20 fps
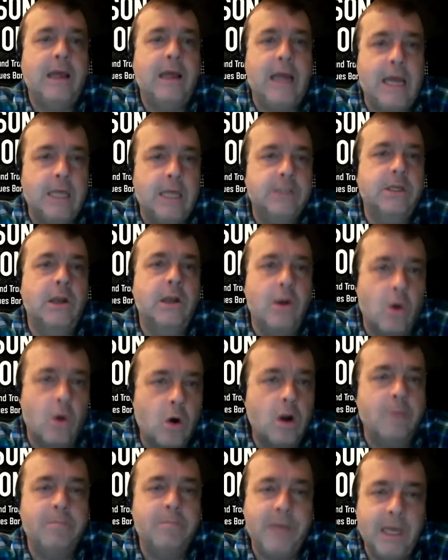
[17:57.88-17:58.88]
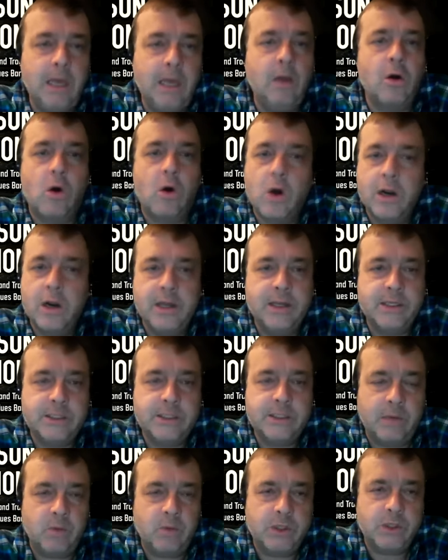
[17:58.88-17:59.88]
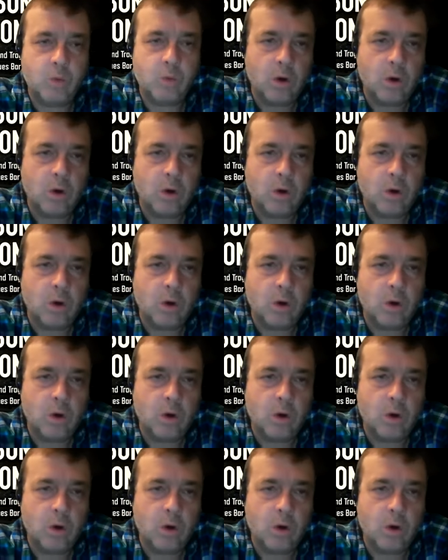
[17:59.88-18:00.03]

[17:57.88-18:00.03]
as an R&B artist and was